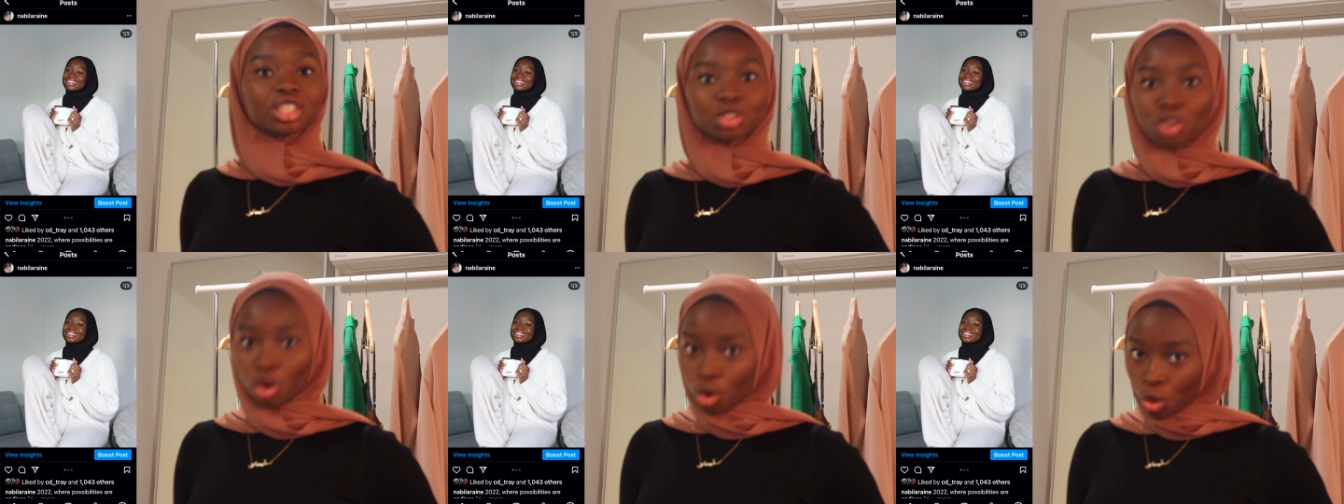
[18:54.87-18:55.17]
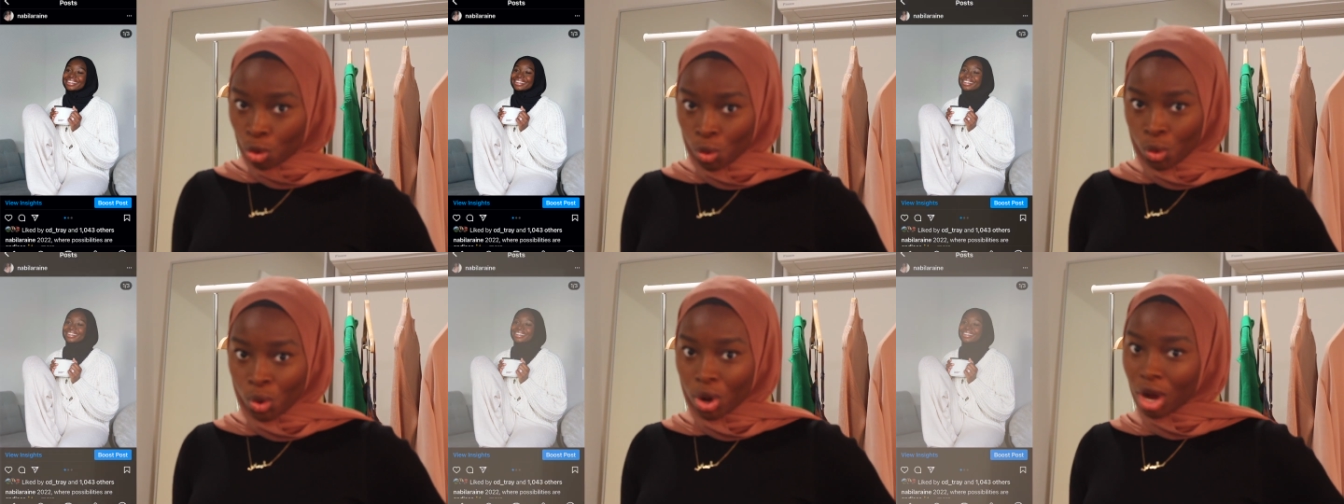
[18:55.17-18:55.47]

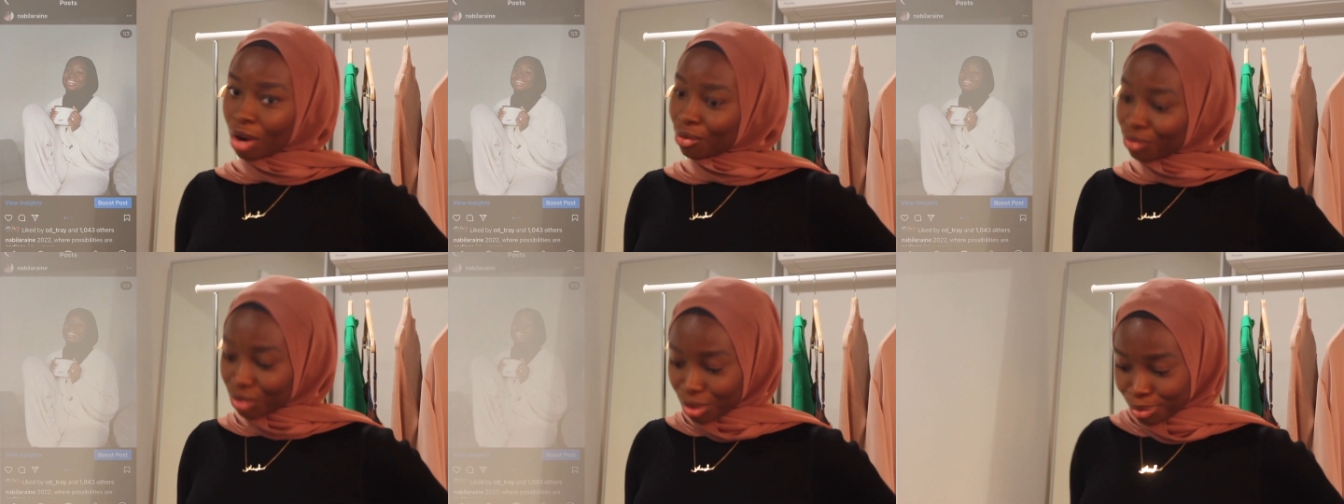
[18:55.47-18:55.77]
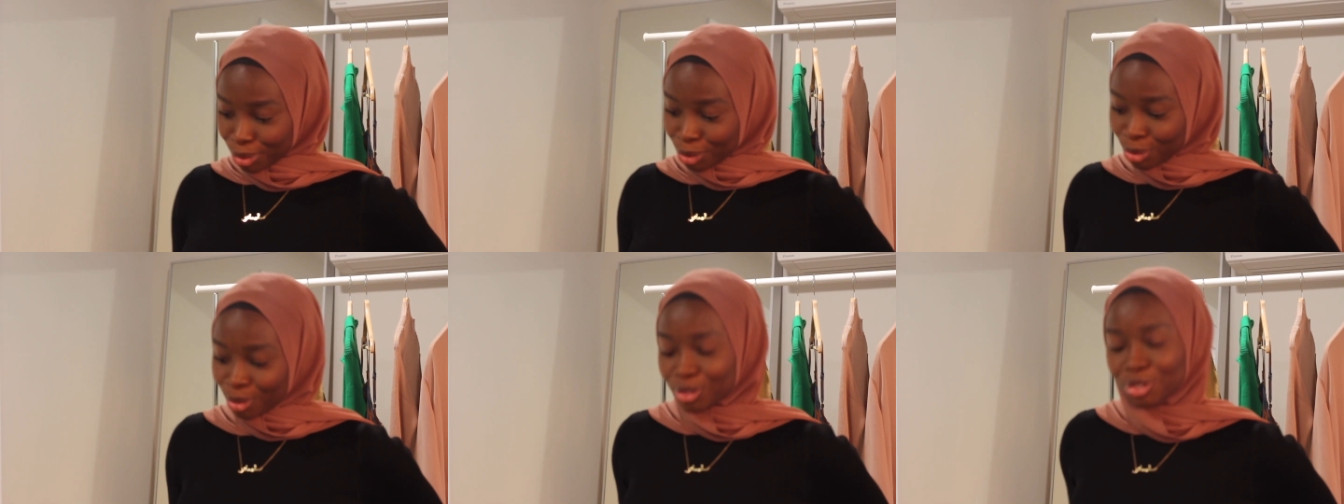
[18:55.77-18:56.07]
So
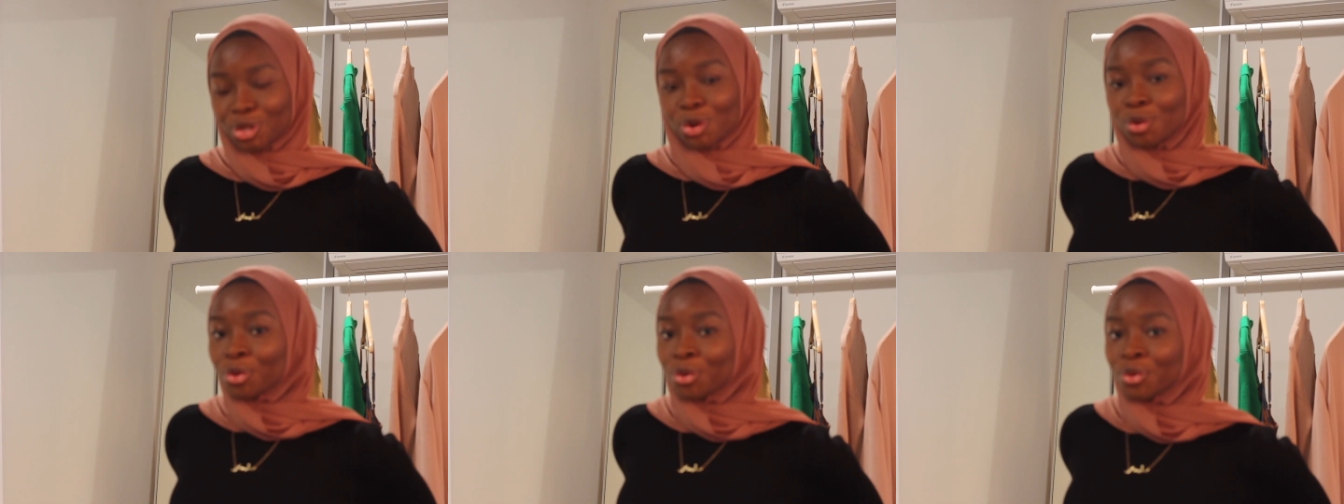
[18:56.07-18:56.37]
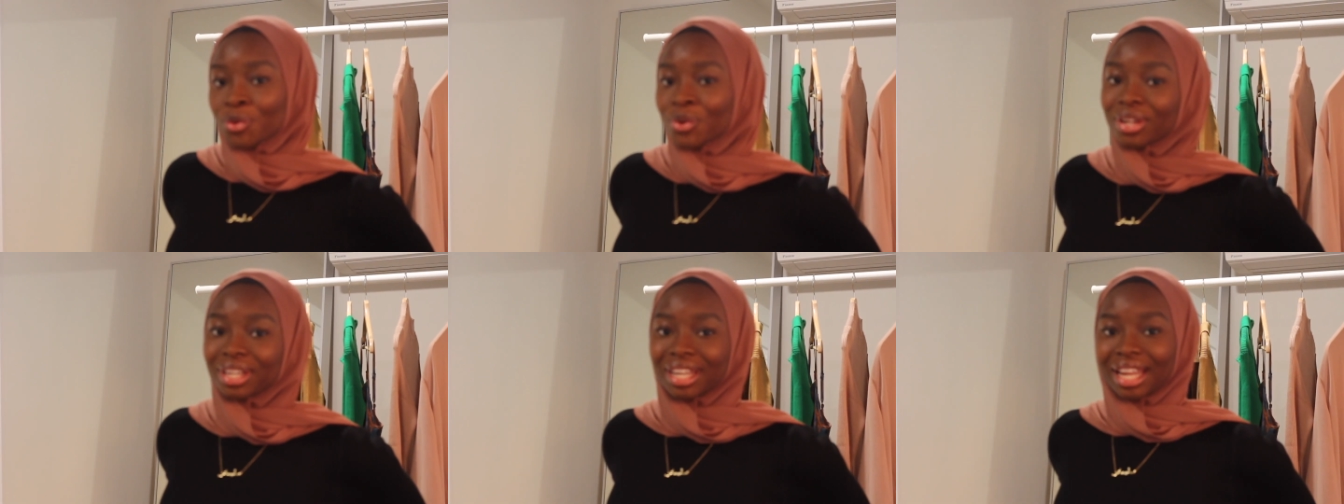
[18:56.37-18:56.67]
comfortable,
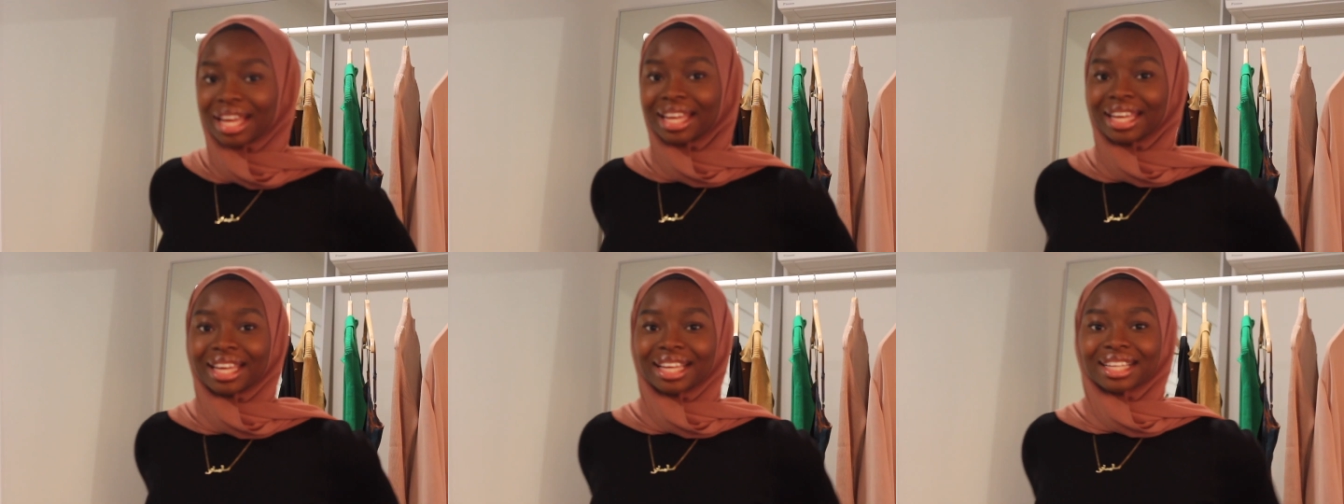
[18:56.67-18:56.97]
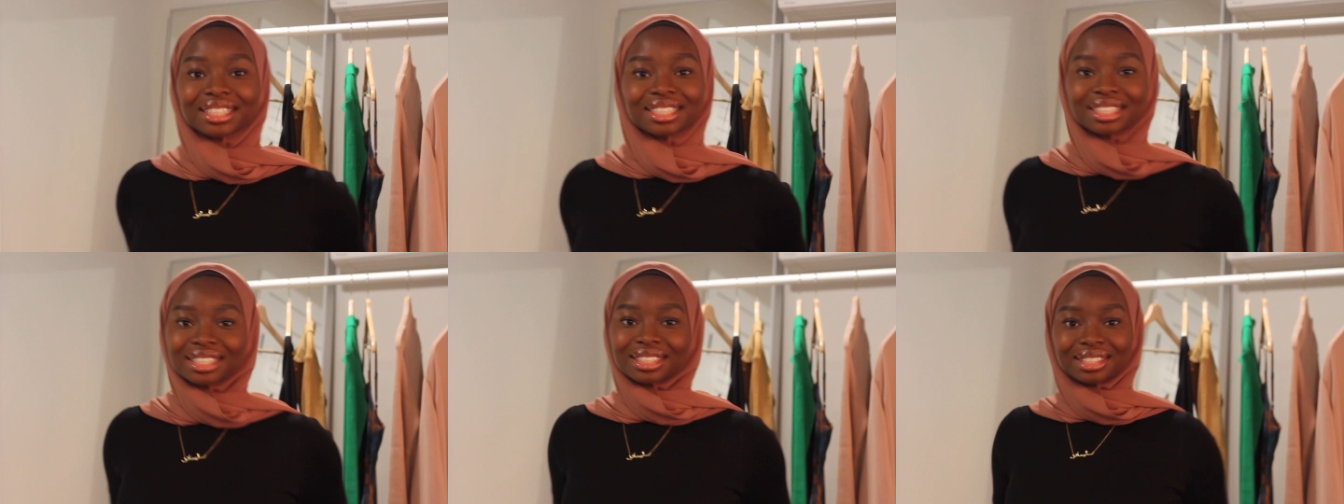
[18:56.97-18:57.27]
so like
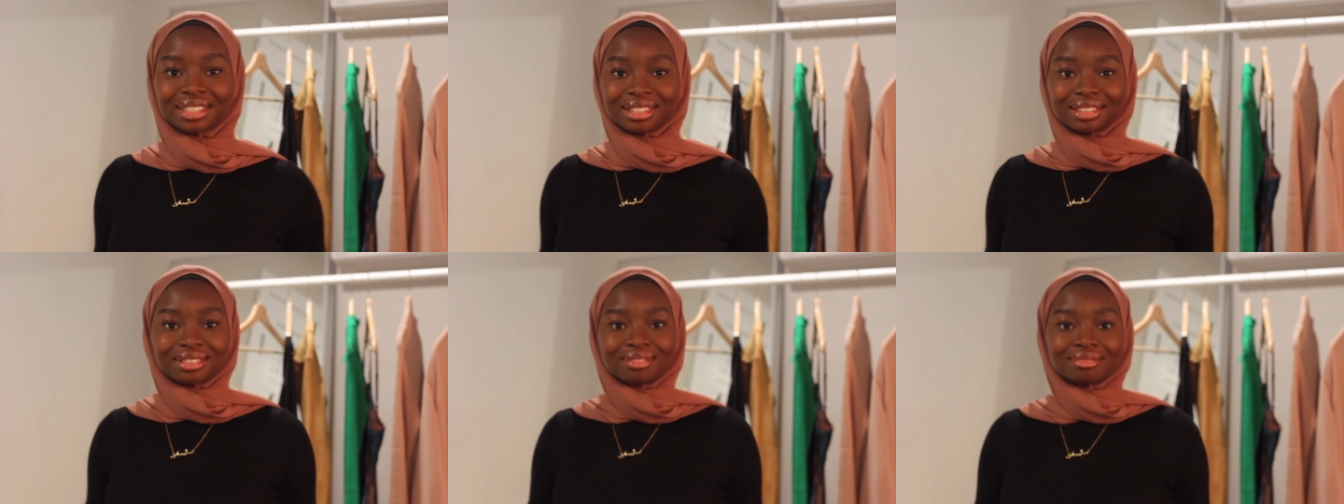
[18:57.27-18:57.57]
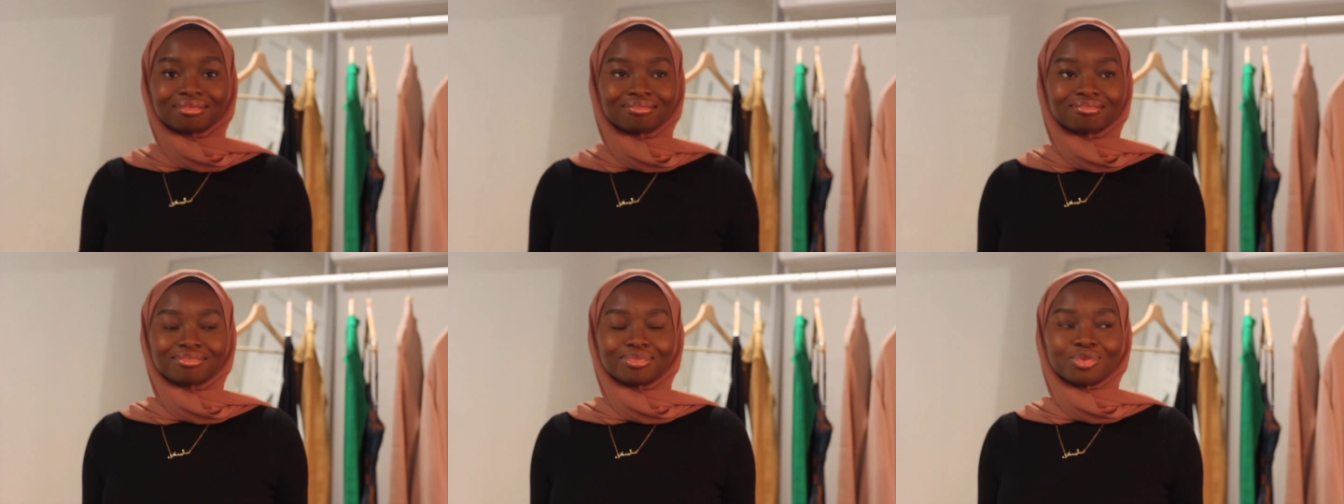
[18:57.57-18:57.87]
just
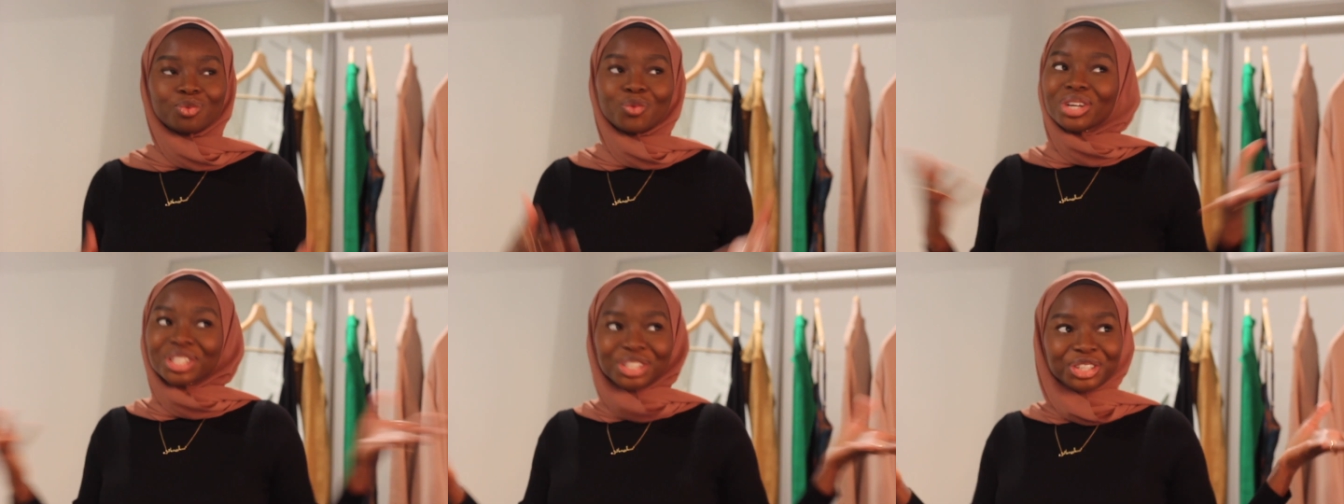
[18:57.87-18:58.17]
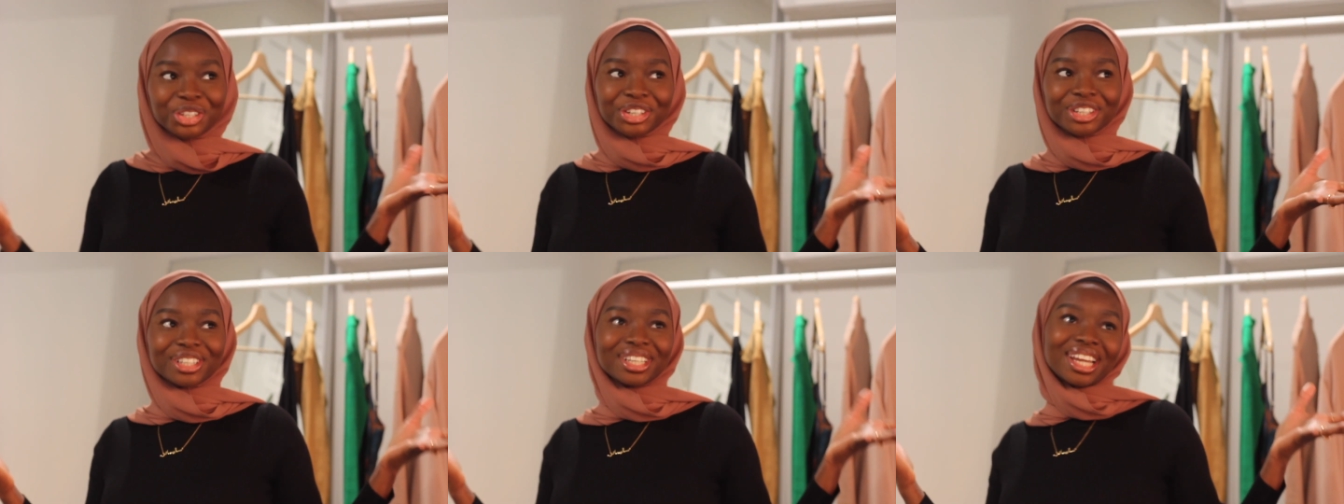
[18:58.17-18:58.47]

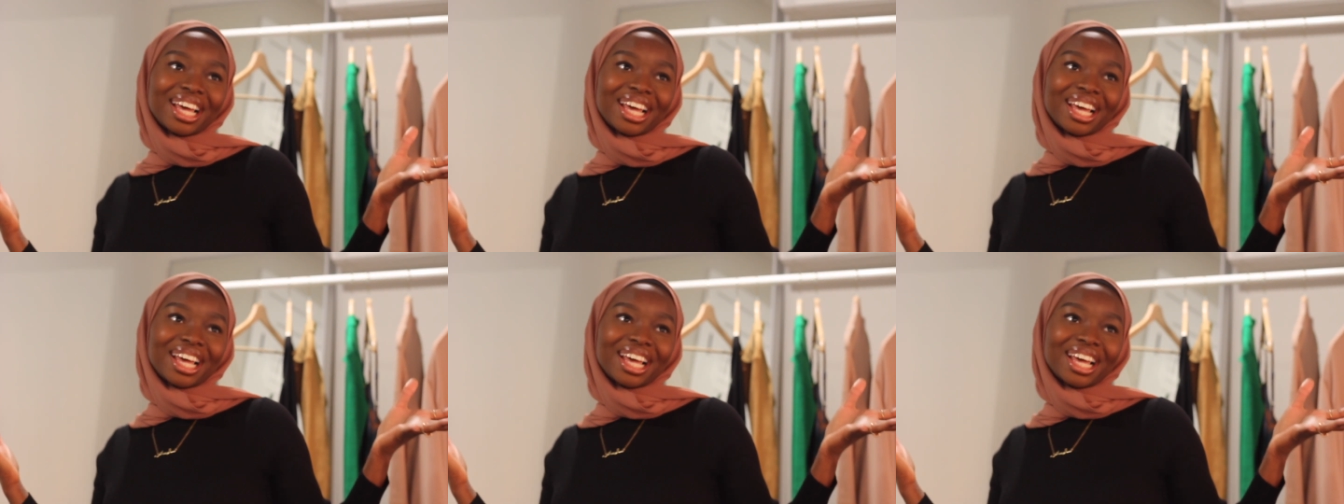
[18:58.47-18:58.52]
winter.